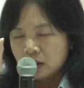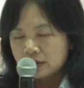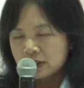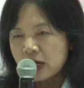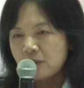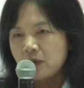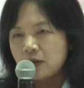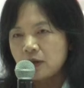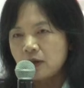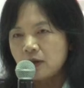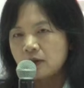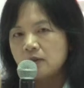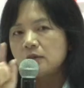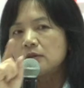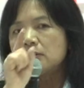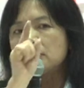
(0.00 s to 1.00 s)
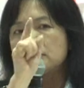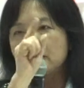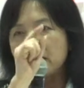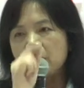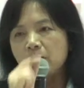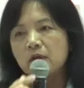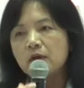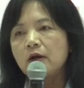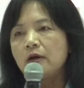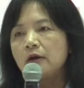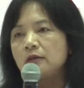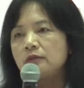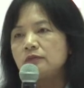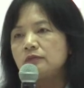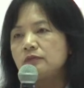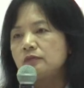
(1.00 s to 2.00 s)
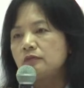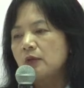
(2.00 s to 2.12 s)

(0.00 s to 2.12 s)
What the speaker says: Sample cone, schema cone,